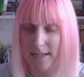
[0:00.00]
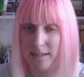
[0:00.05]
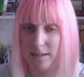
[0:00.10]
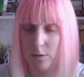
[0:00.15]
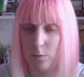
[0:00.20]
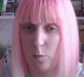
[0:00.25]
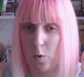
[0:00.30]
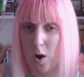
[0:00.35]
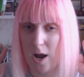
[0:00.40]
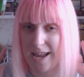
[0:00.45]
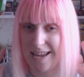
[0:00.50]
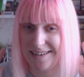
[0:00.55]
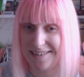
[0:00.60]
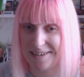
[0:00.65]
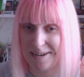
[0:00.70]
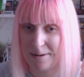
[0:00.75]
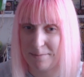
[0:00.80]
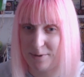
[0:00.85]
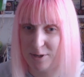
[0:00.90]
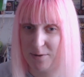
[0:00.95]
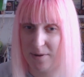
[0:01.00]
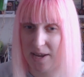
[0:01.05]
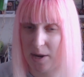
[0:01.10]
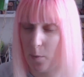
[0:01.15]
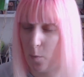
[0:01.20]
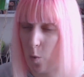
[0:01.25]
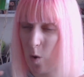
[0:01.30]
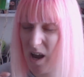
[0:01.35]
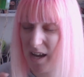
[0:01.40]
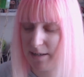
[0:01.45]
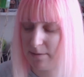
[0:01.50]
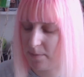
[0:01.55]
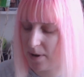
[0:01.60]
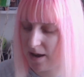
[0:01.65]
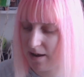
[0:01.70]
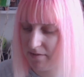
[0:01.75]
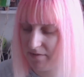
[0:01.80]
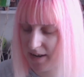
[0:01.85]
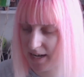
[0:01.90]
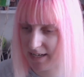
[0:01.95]
So what I ended up doing worked
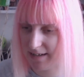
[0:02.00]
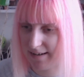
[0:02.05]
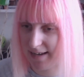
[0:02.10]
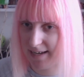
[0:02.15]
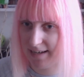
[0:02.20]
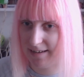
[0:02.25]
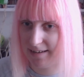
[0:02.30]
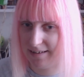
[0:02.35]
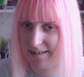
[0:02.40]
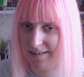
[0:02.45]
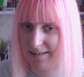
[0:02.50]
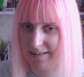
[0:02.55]
perfectly.